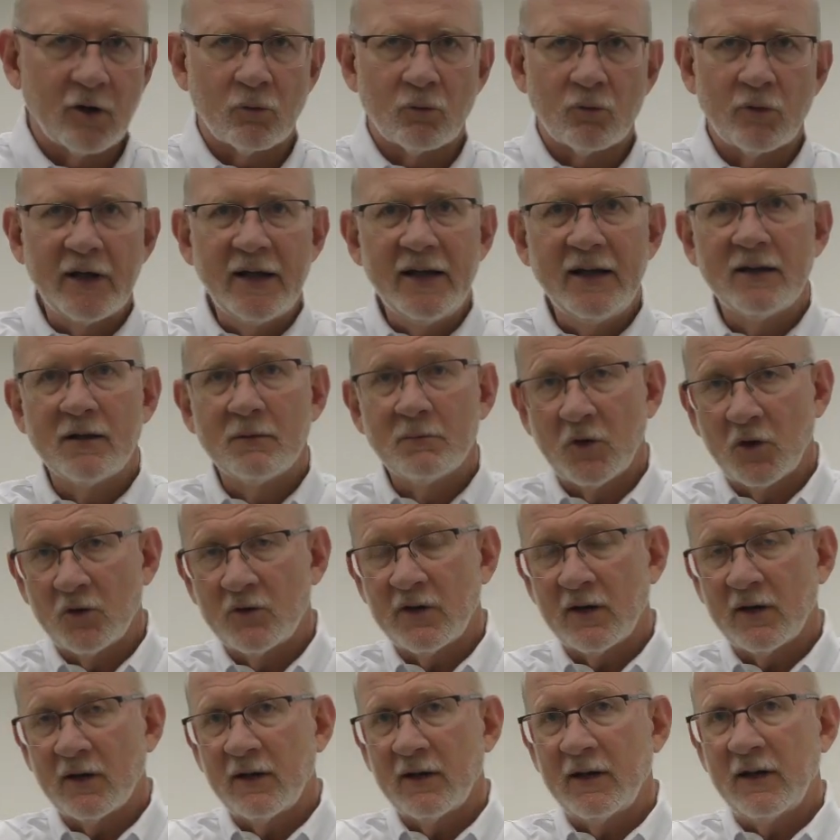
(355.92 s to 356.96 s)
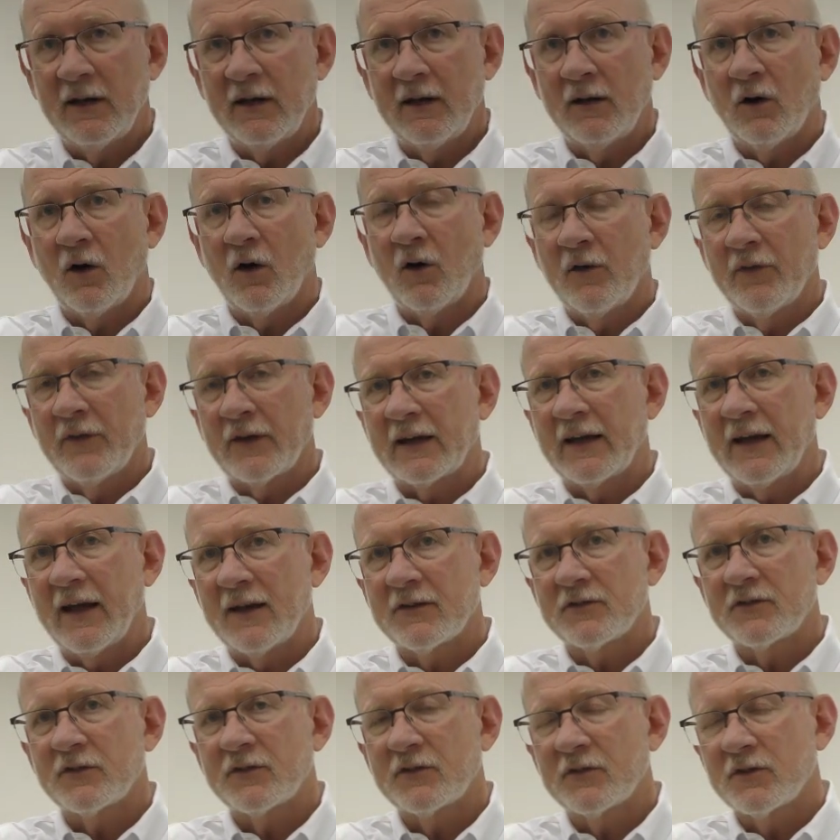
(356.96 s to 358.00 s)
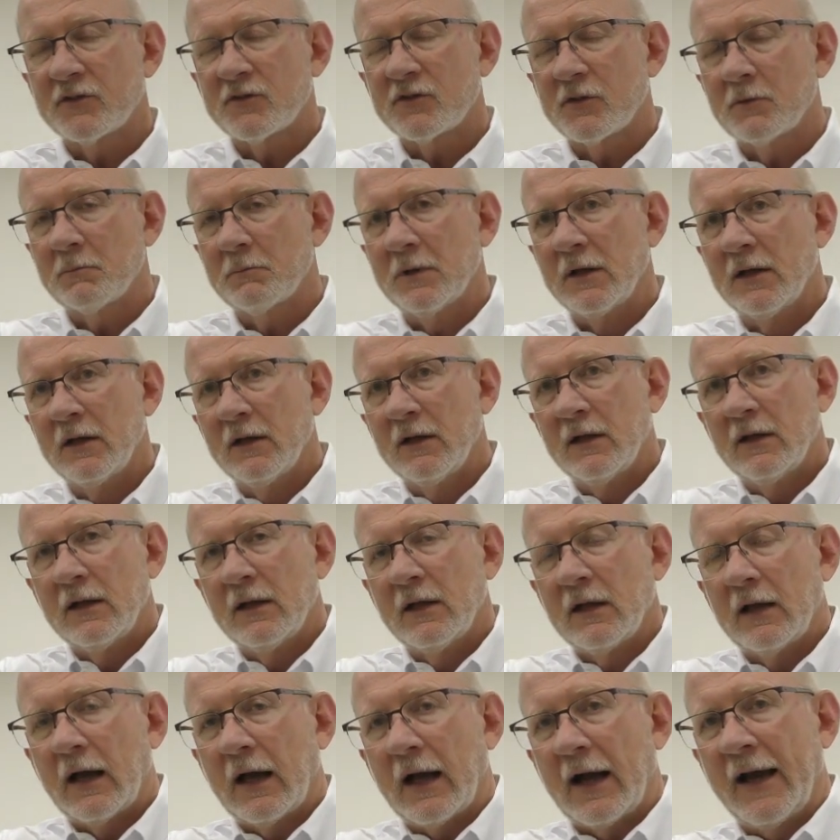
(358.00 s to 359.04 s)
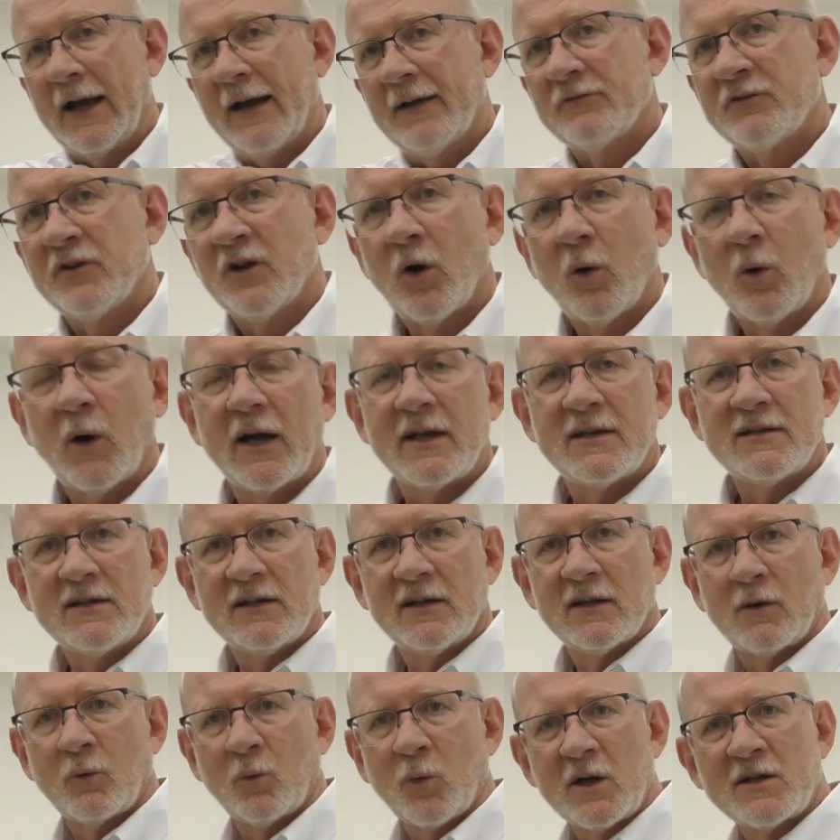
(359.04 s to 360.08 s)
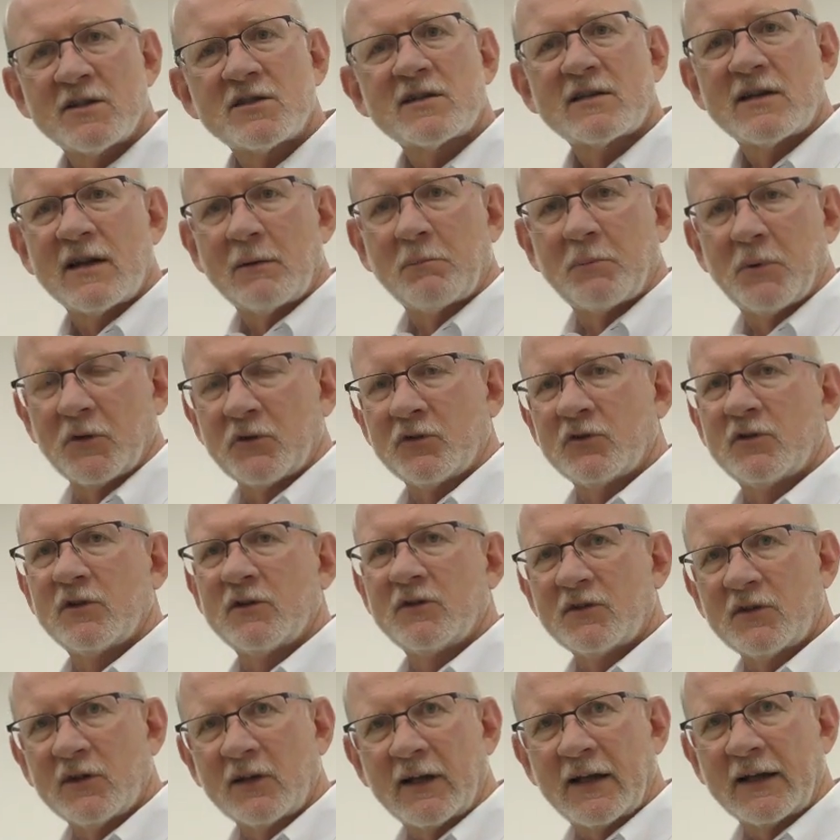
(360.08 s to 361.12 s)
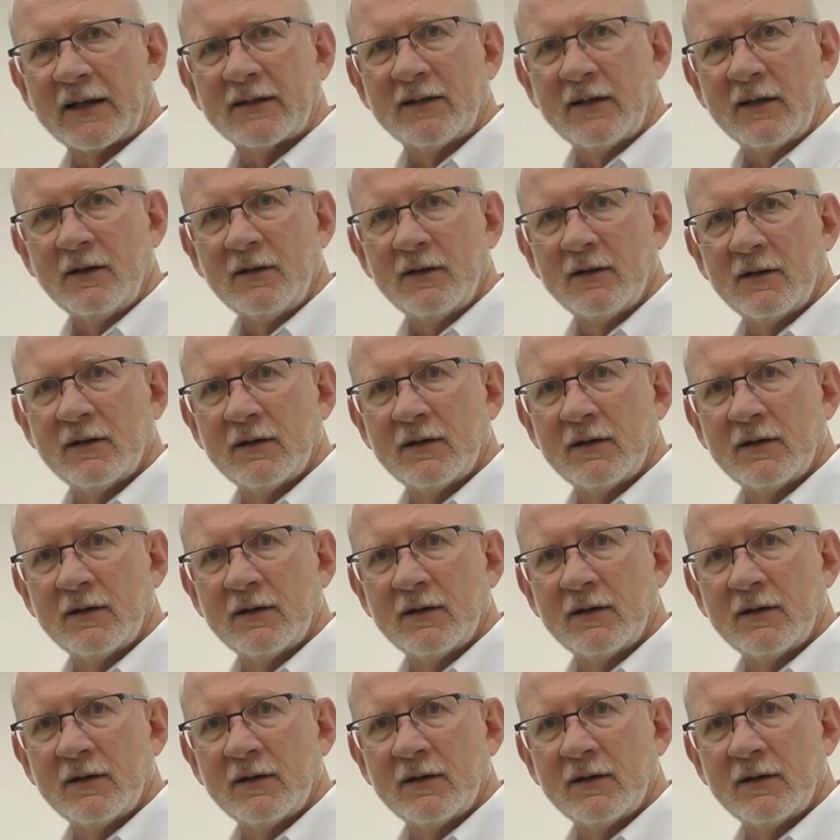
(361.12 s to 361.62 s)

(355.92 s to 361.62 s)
to read the motility on the CASA system. I have no idea which samples she selected.